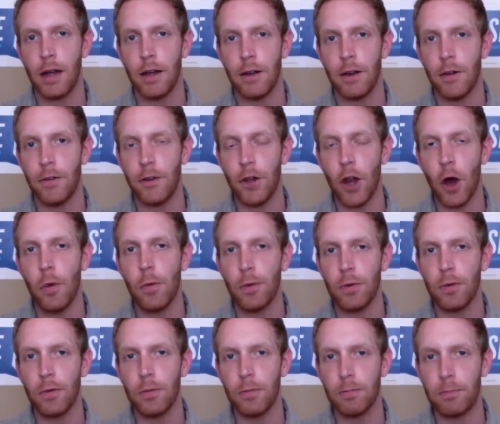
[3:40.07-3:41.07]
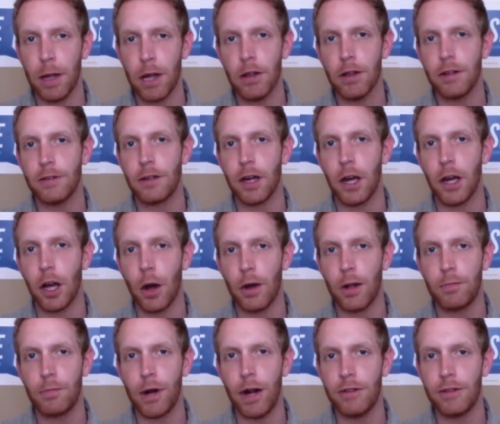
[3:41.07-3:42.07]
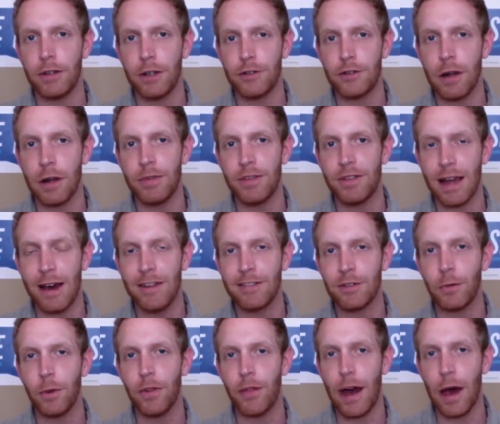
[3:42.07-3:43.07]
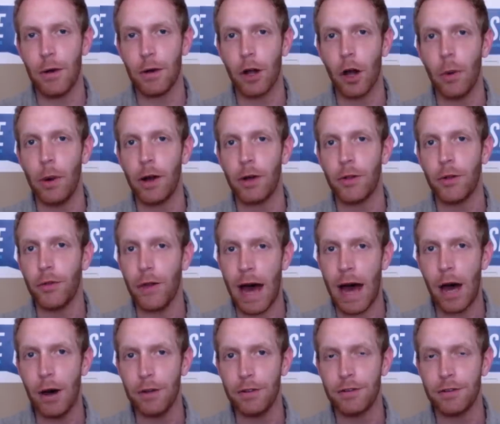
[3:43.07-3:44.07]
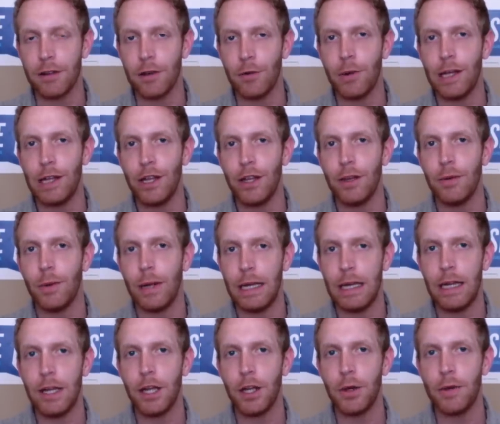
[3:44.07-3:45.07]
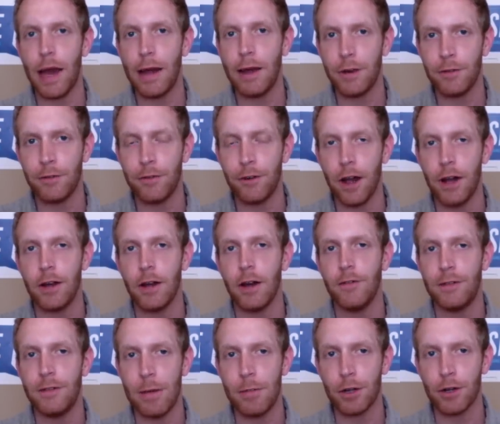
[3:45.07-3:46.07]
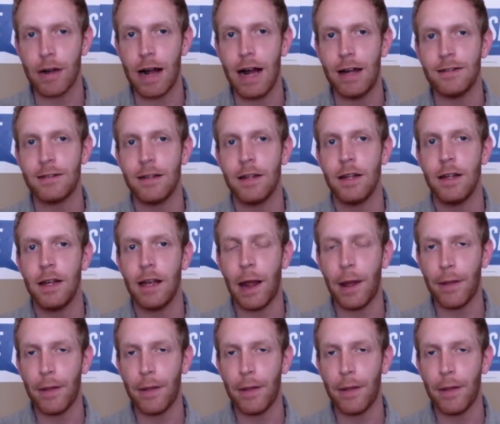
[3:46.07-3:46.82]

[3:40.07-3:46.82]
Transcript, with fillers: You know, no bill is going to go to President Trump's desk without going through the House, and we we need a united front of Democrats